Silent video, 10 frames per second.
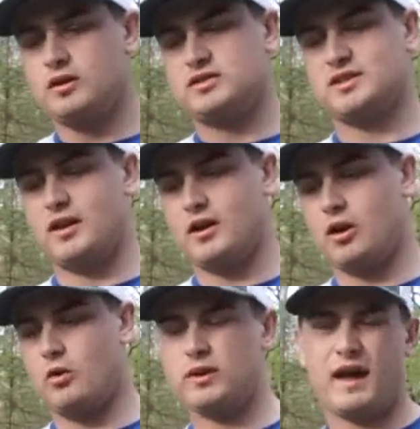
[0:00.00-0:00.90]

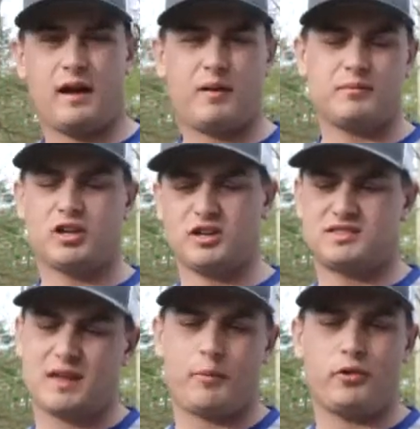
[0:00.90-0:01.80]
So yeah, I'm gonna
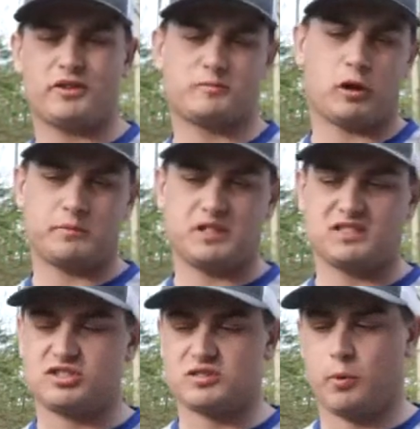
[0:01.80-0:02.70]
skip all this part because
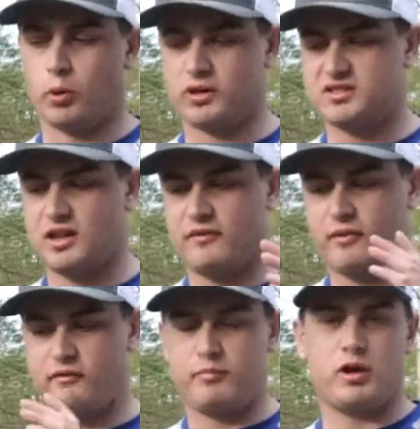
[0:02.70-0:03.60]
it's just boring stuff
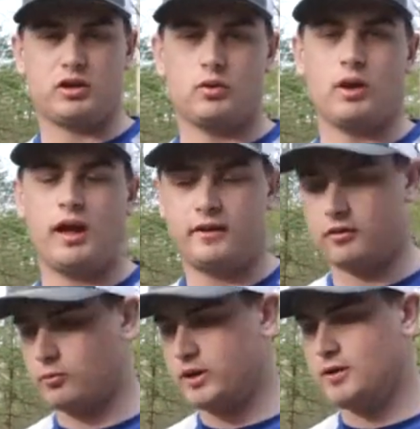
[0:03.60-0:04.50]
of putting new line
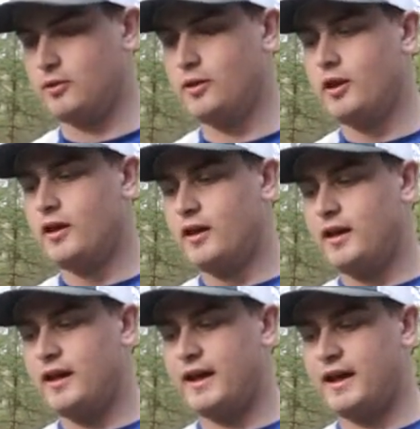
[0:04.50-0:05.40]
on a reel.
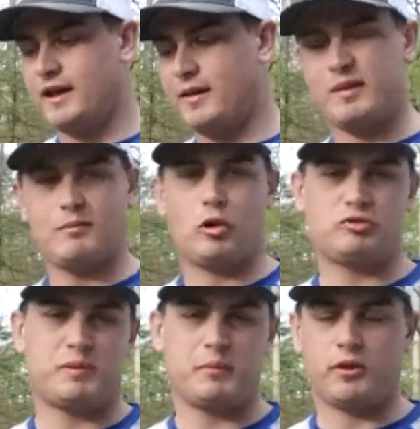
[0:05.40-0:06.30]
And I mean,
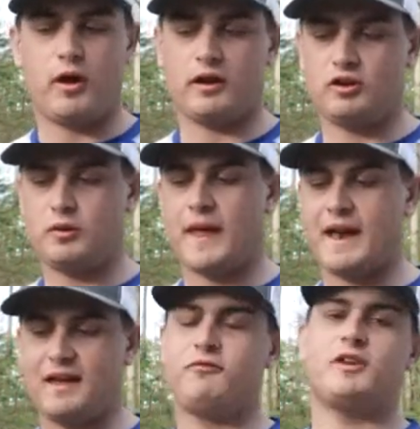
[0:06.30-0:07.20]
most people know how to do
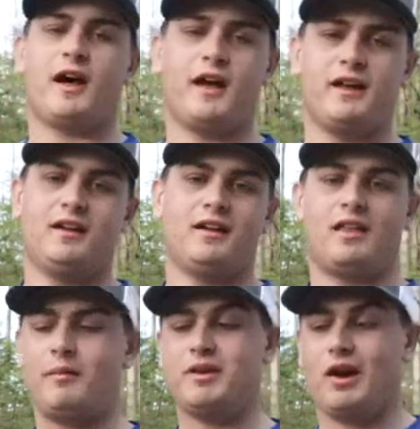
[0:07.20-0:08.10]
that. If not,
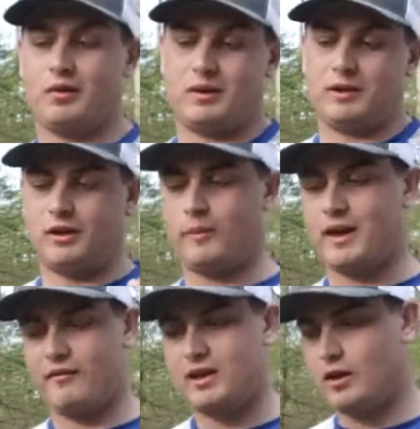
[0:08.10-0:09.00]
let me know and I mean, I'll
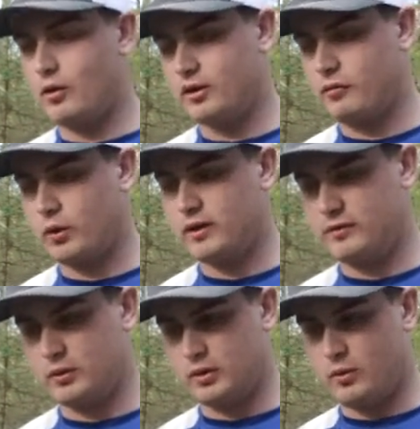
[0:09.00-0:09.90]
make a video on it for you
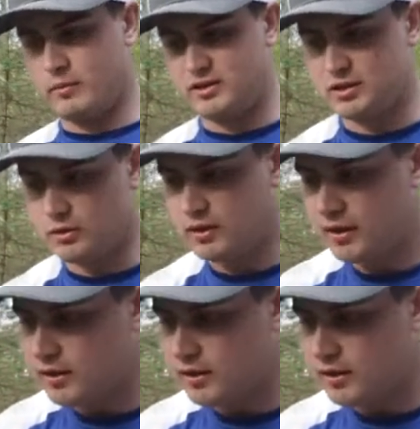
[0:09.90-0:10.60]
if you really want me to.